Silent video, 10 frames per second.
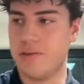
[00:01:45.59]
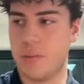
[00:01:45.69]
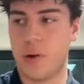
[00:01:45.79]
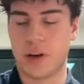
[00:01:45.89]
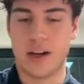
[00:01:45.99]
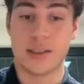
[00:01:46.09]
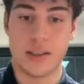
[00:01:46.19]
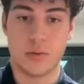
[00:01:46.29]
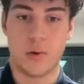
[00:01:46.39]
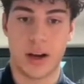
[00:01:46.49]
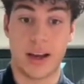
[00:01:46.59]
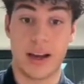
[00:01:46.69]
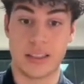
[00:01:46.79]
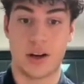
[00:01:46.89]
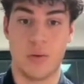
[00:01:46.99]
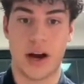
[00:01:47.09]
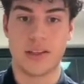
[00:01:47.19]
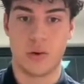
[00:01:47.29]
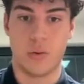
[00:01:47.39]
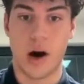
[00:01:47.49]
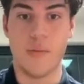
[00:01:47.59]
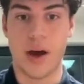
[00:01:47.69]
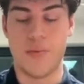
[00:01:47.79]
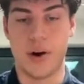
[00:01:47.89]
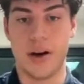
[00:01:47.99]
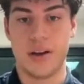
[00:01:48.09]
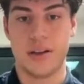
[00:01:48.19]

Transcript: if the podcast isn't working is going back to a white paper.